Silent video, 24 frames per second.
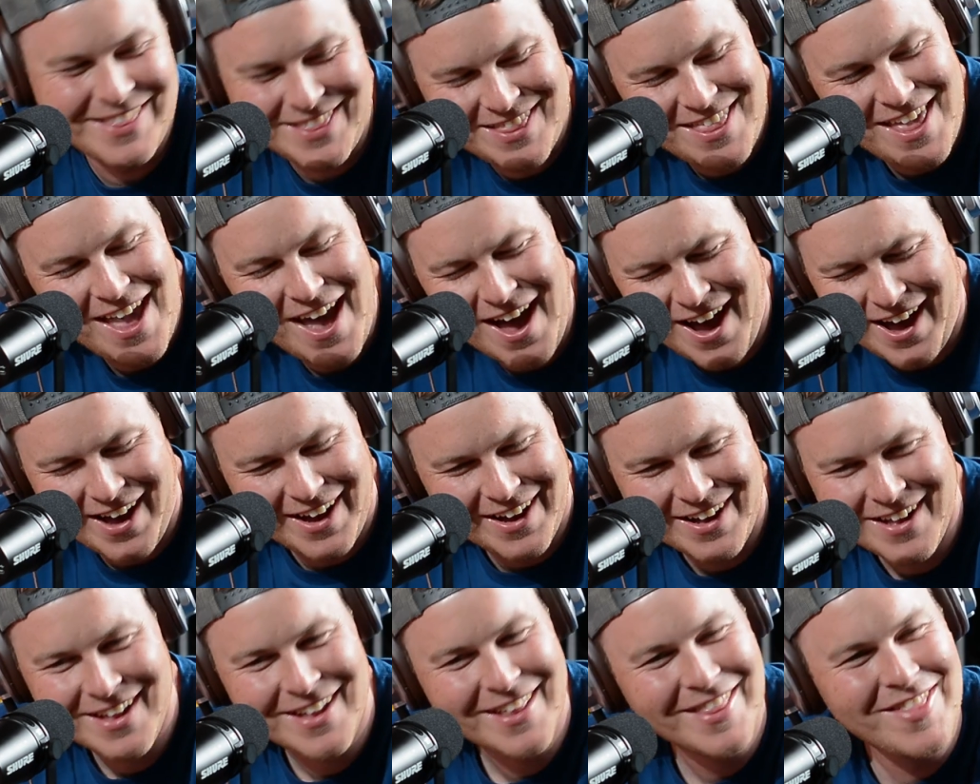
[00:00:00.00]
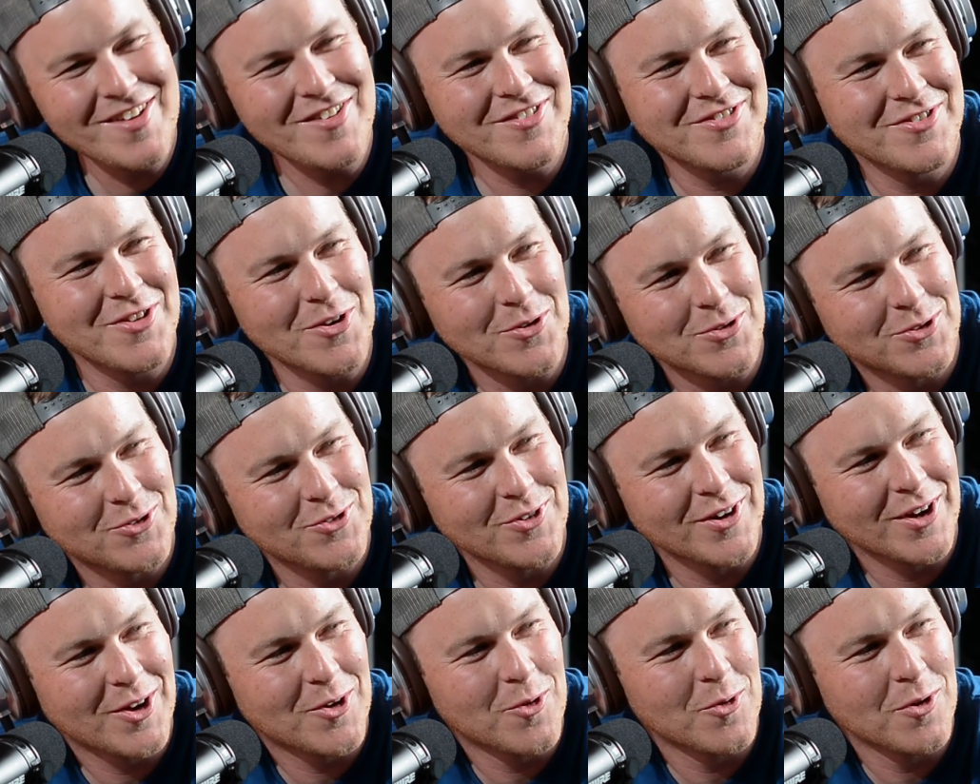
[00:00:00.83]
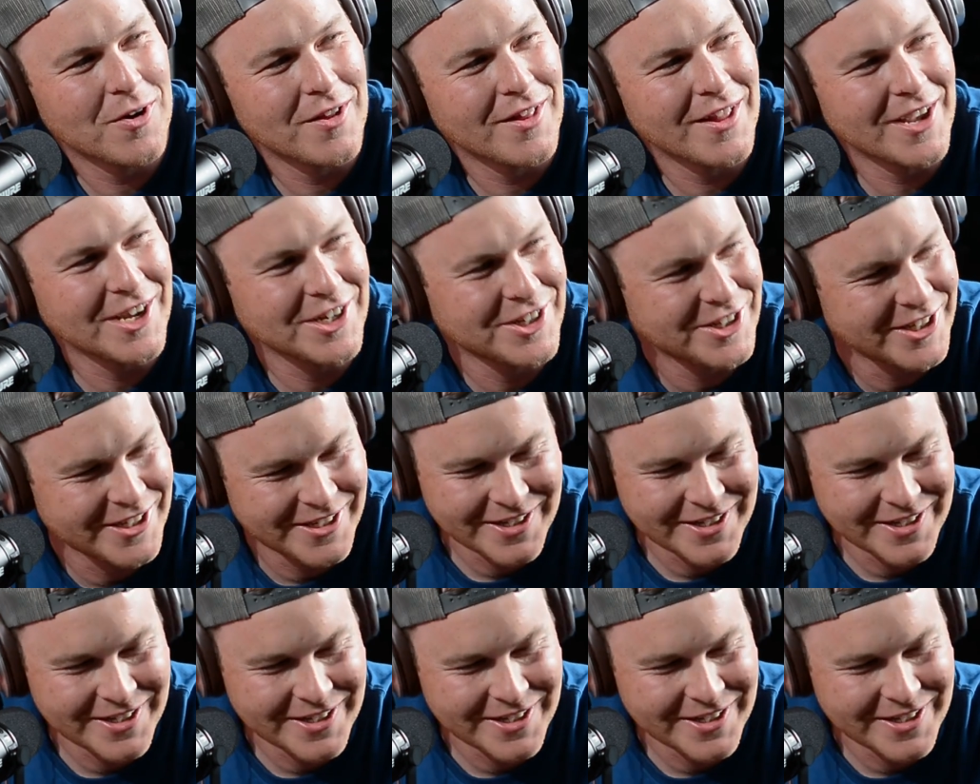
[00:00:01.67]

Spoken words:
Yeah. There's no strict correlation.